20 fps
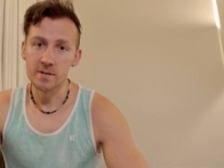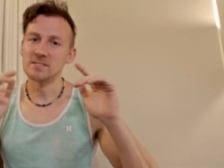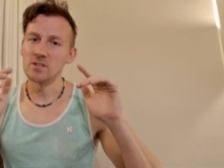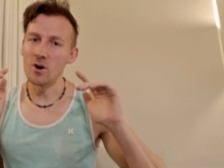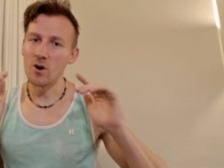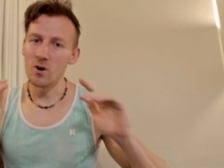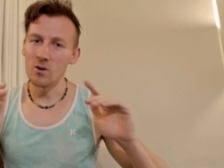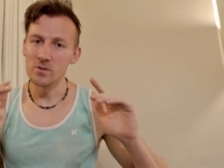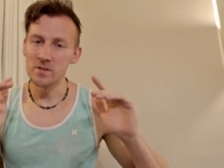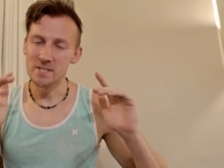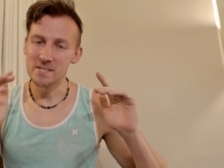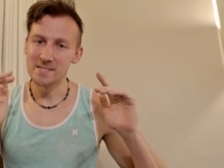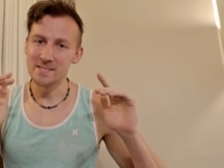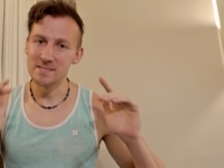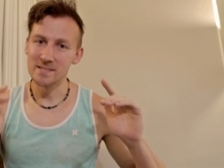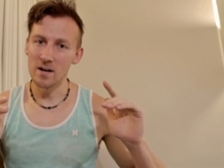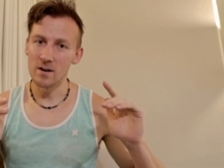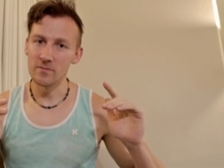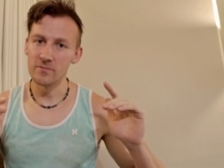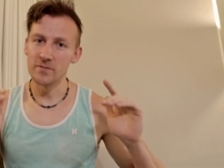It's all the
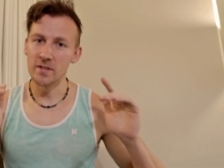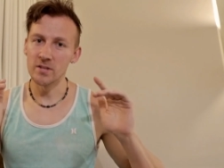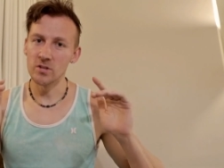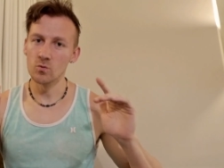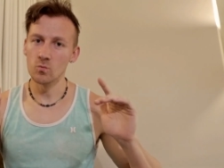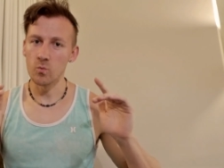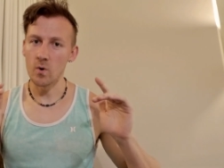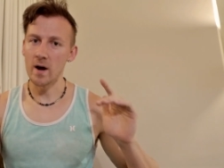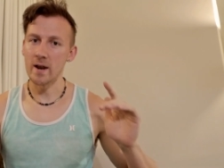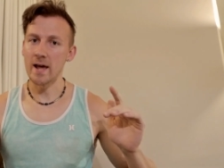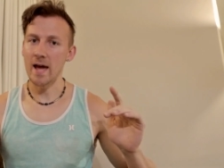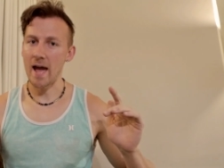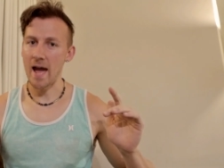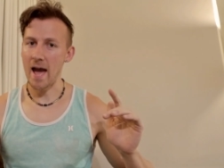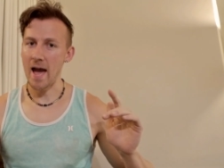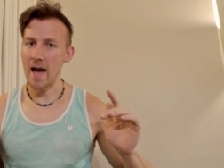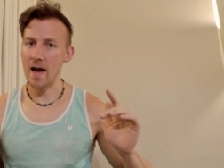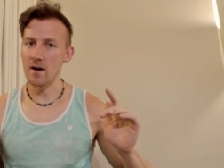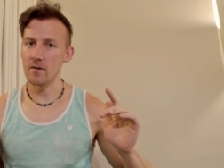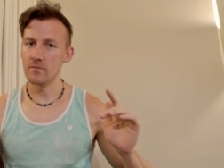stuff that you want to
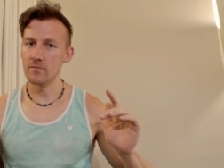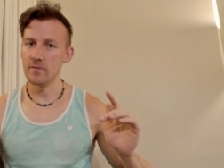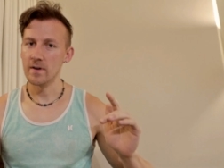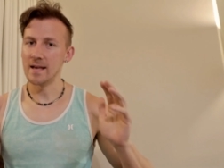have